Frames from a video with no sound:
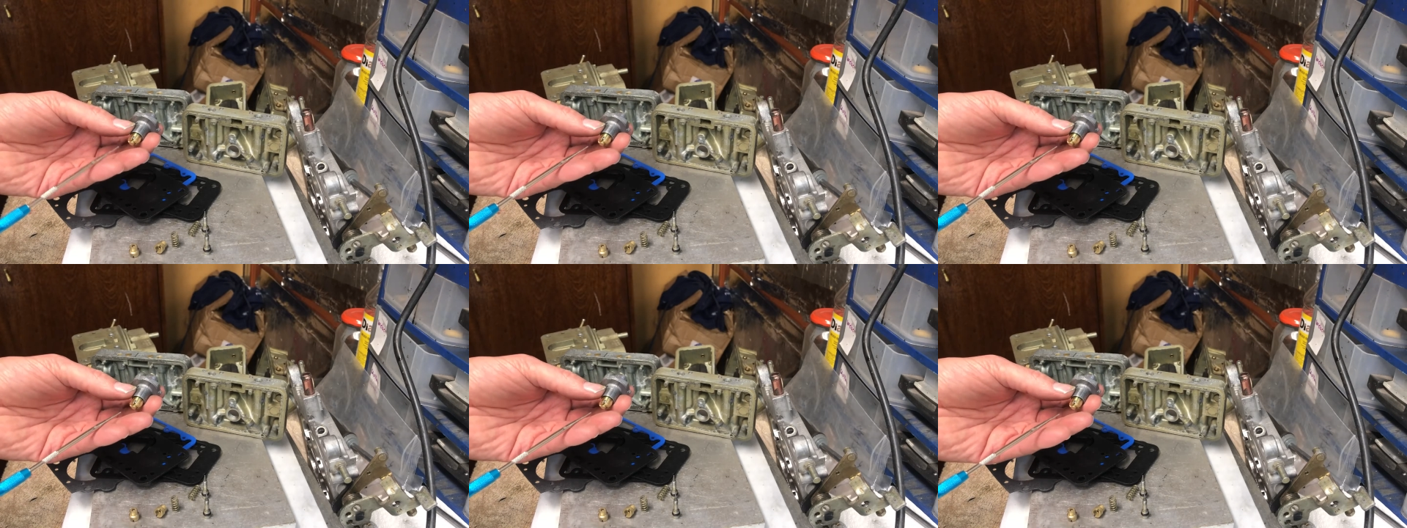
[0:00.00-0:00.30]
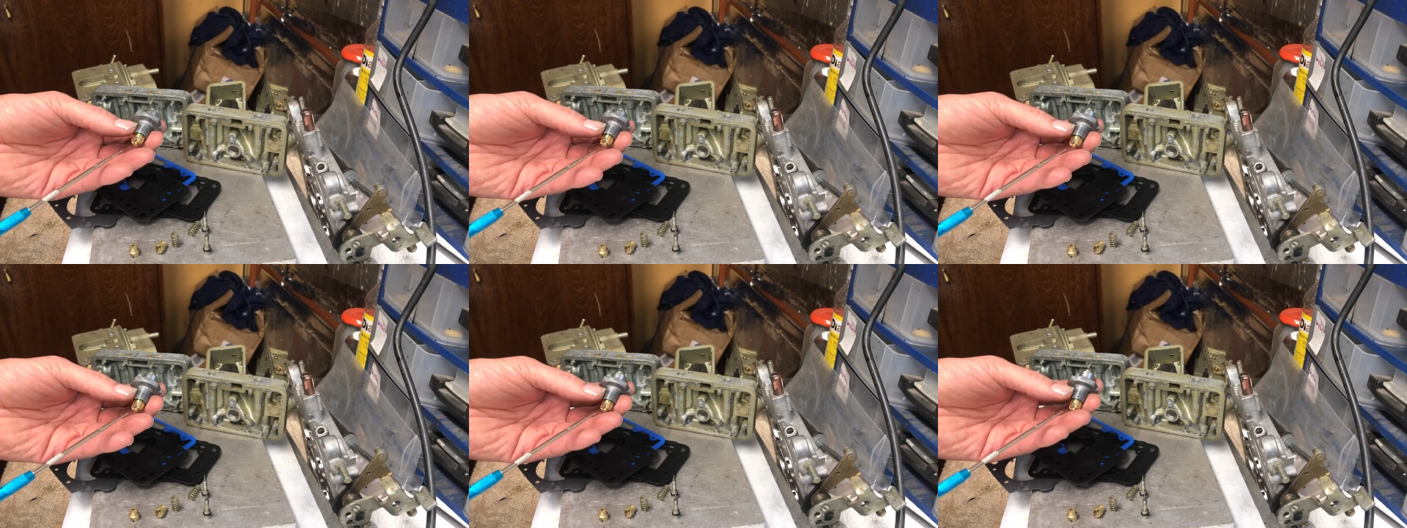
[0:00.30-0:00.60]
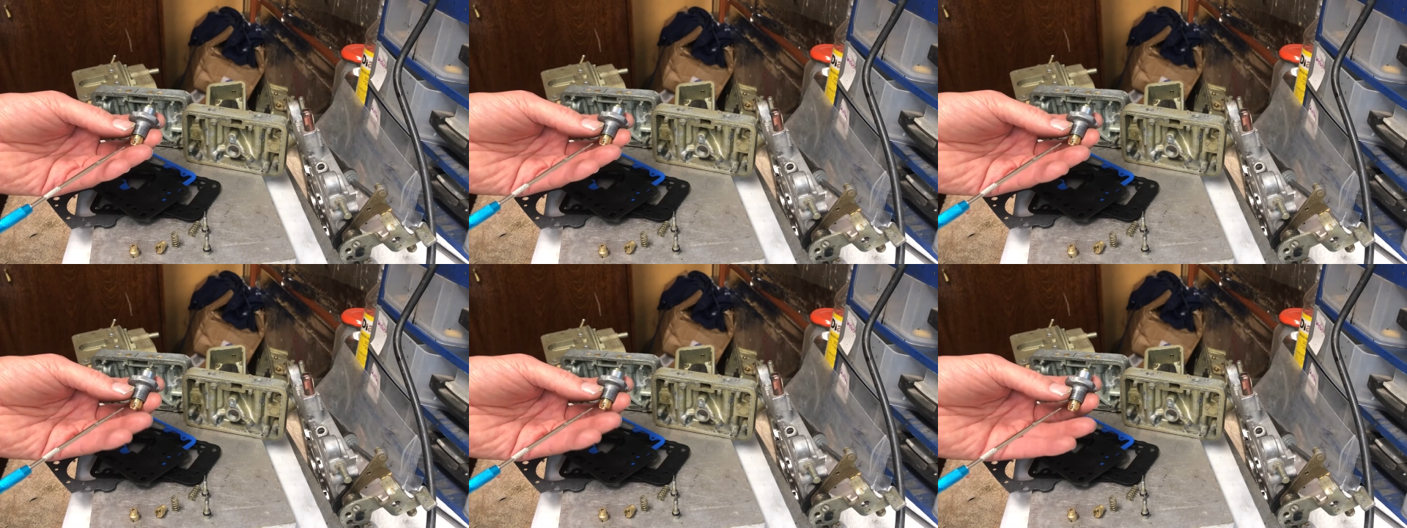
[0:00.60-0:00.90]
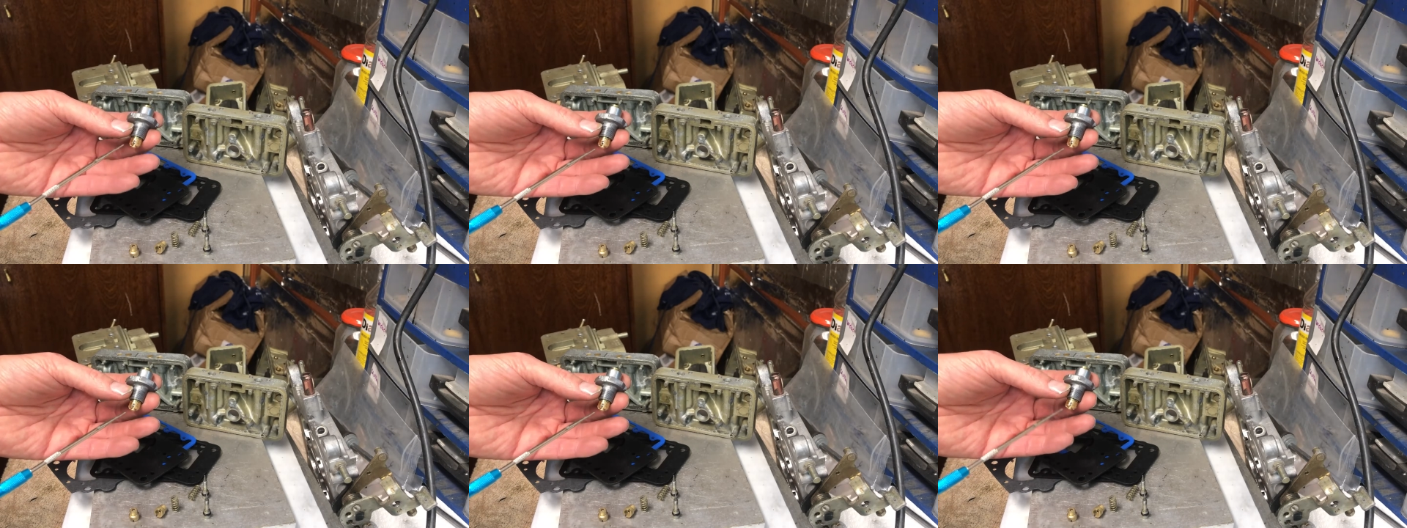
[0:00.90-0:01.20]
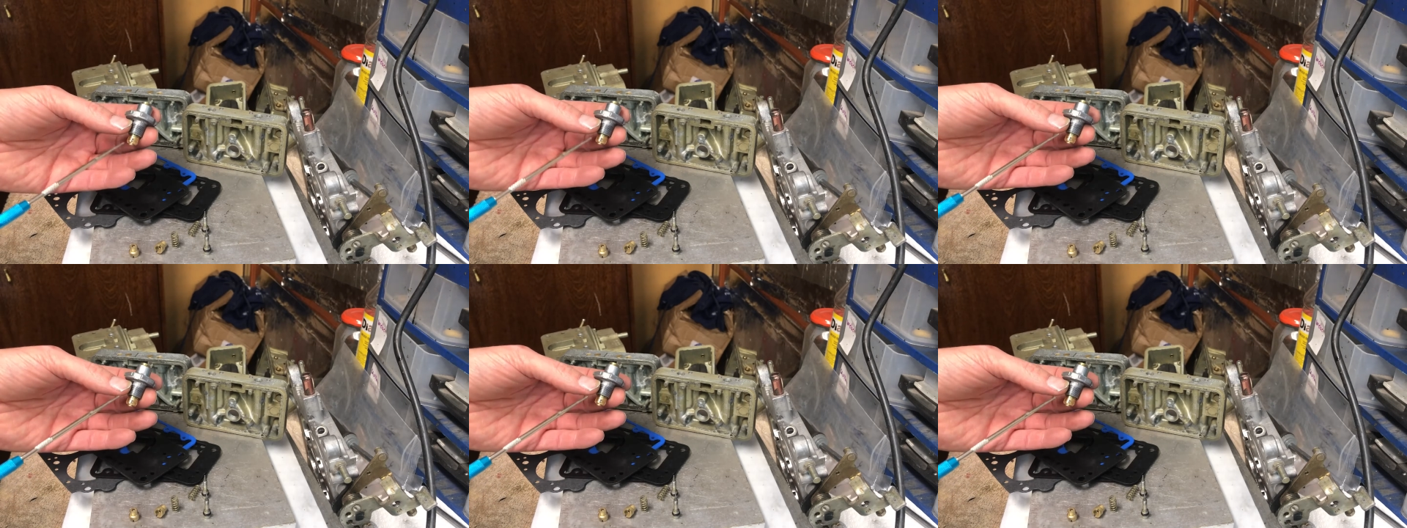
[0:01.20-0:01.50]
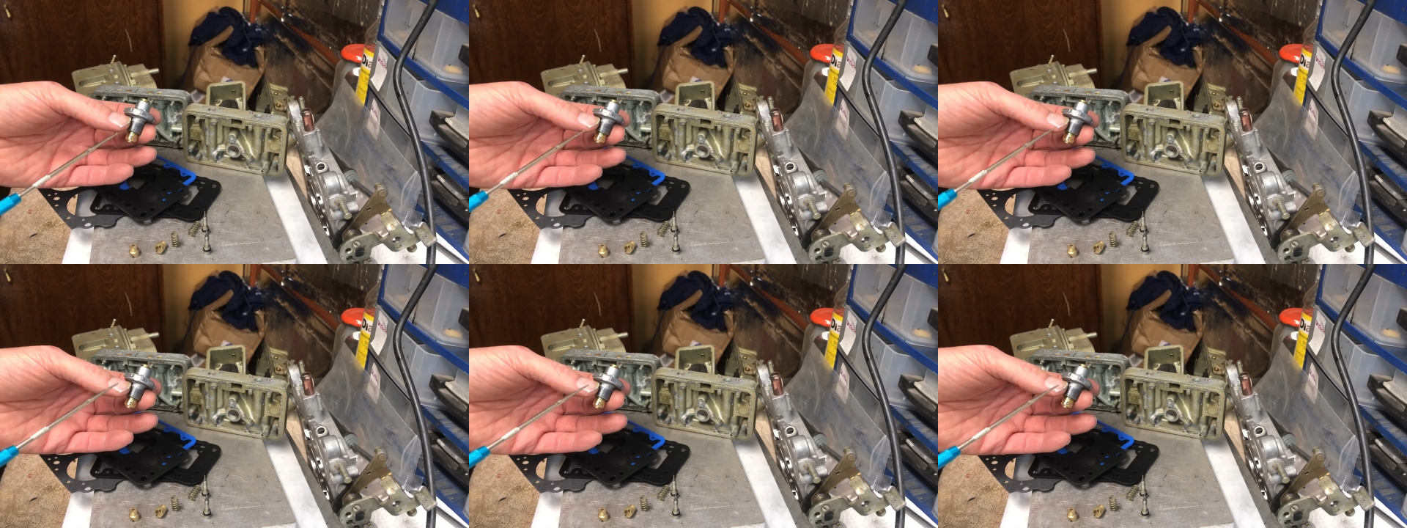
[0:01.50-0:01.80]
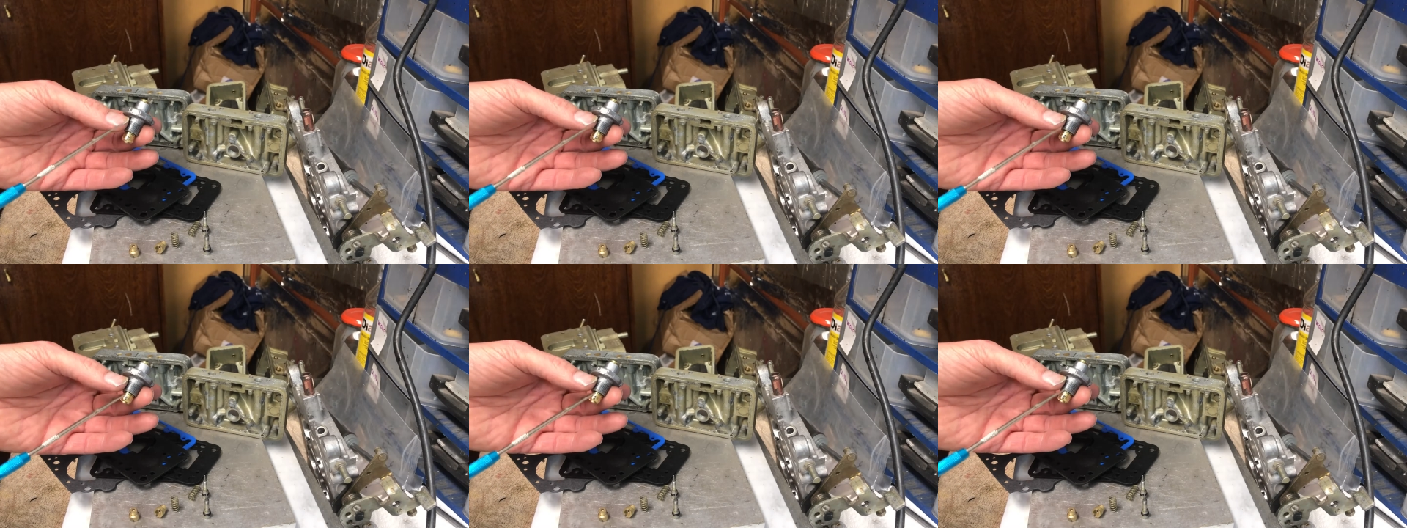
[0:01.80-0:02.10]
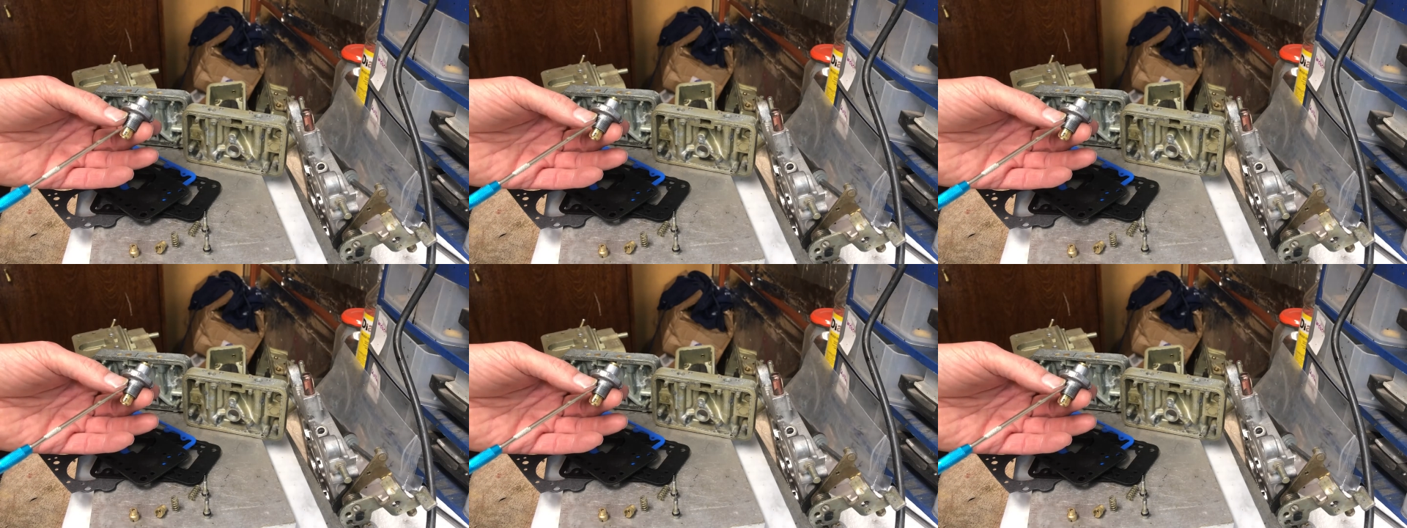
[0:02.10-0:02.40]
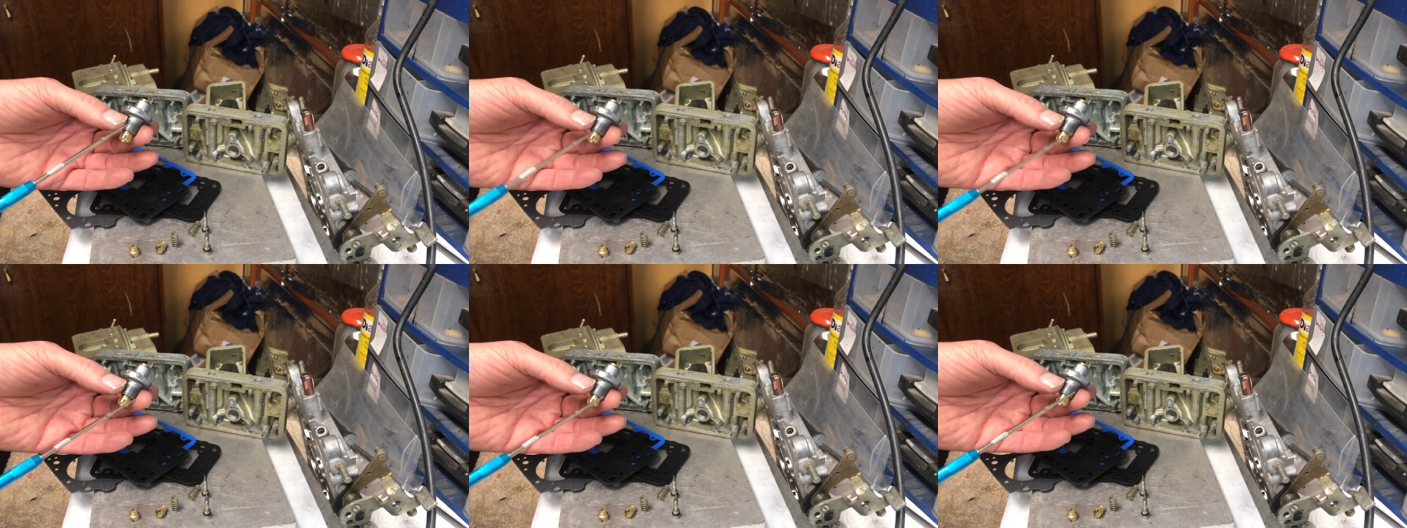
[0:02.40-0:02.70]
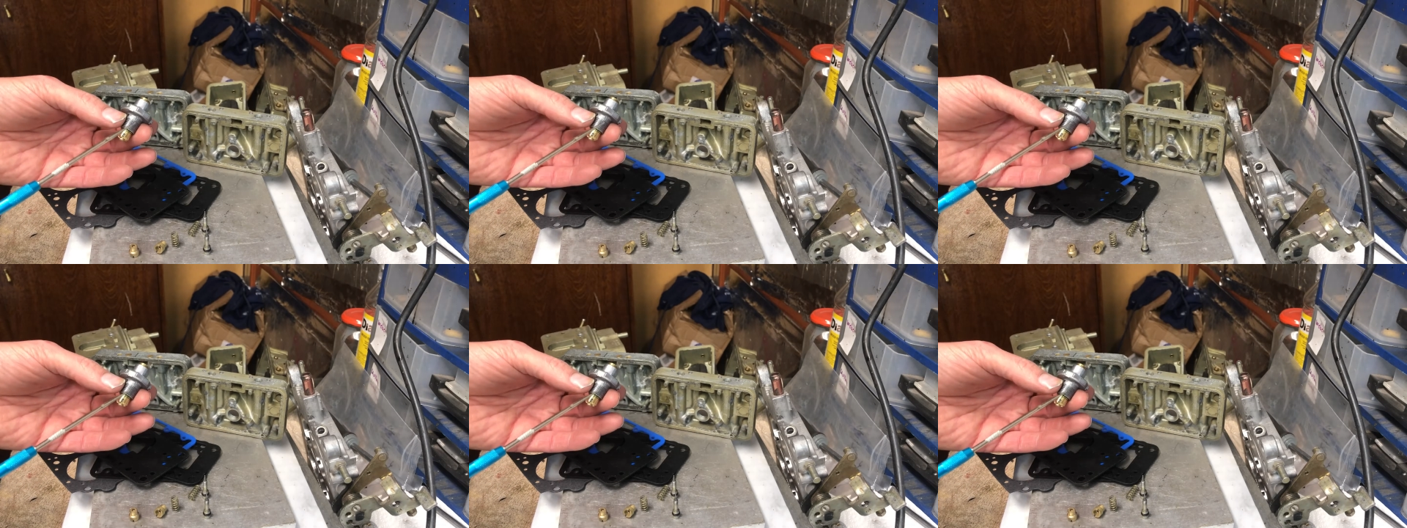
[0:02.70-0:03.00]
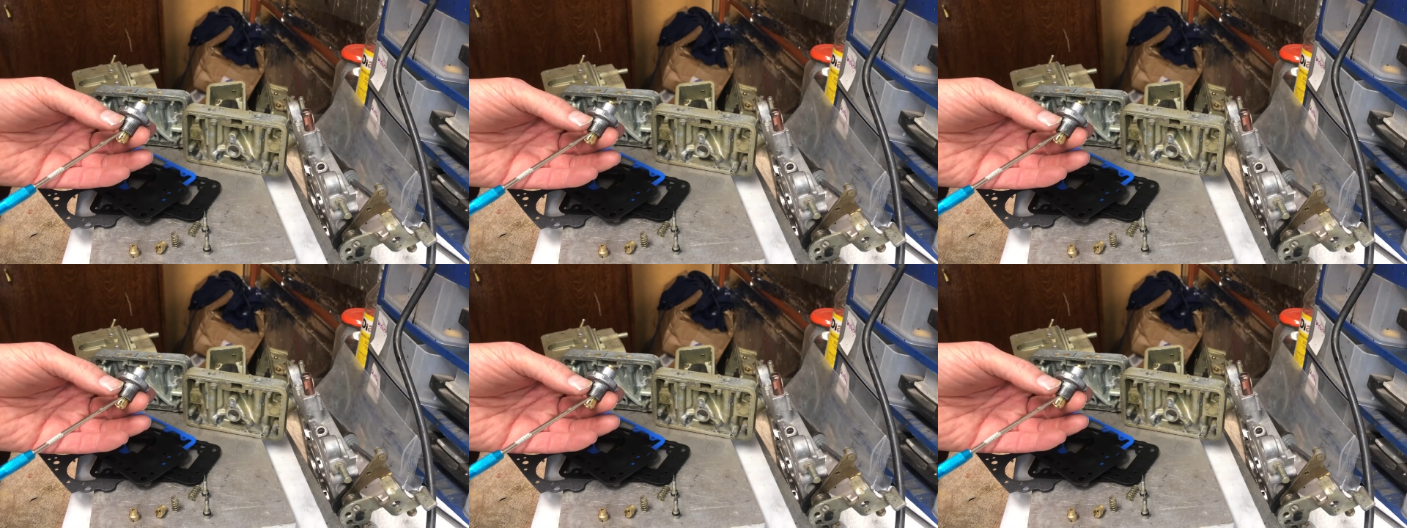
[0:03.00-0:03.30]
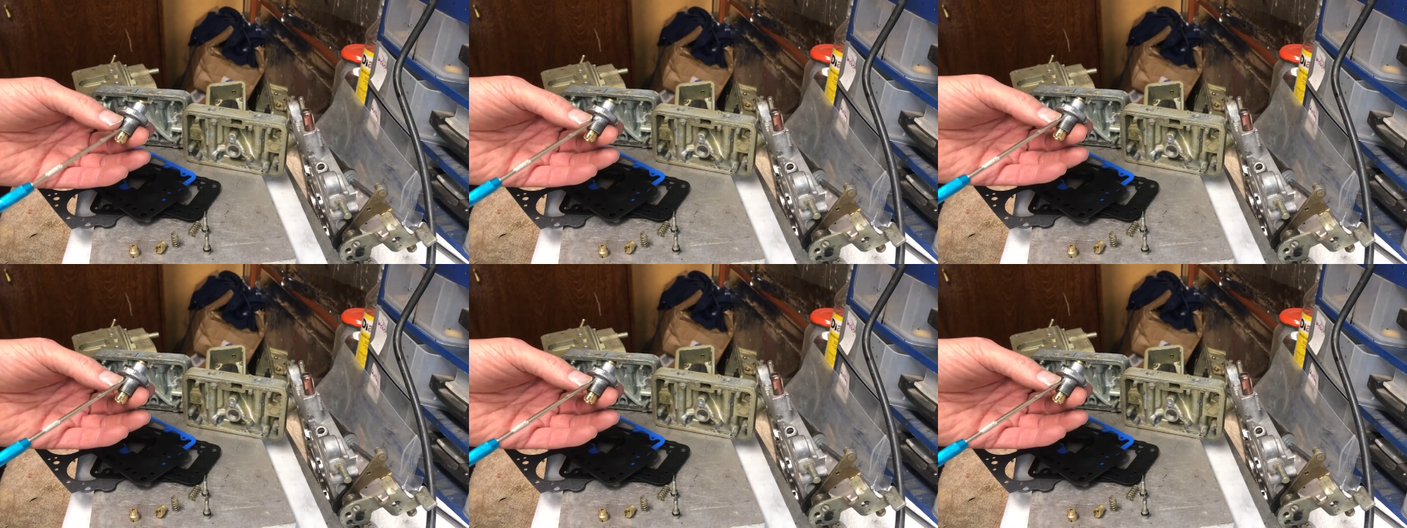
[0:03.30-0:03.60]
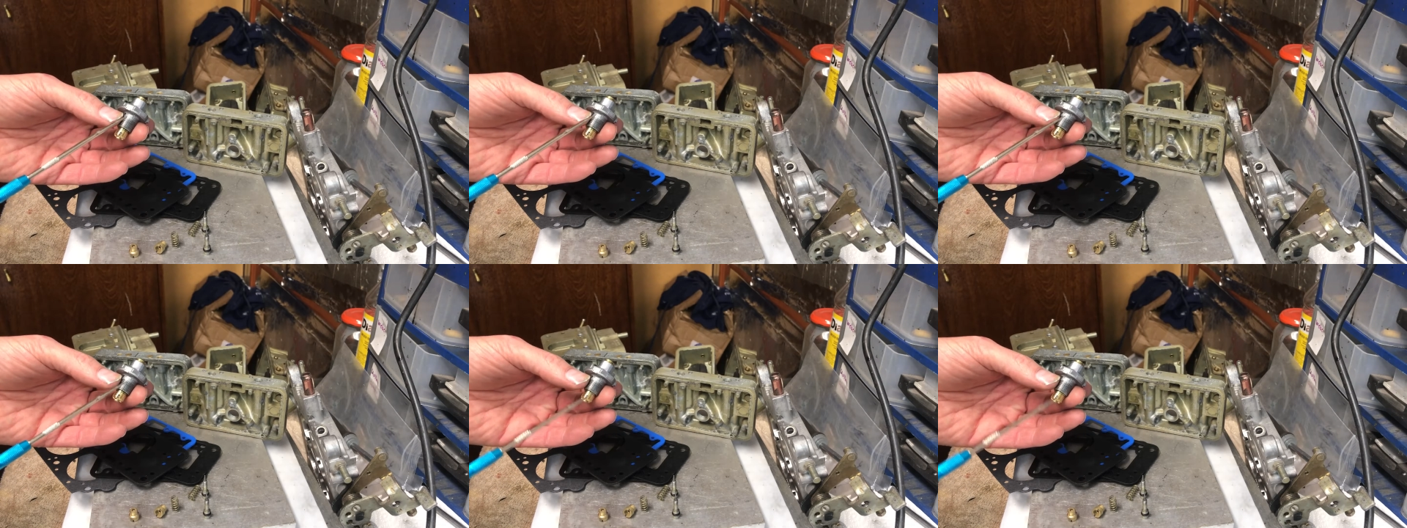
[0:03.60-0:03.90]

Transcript: (no speaker visible)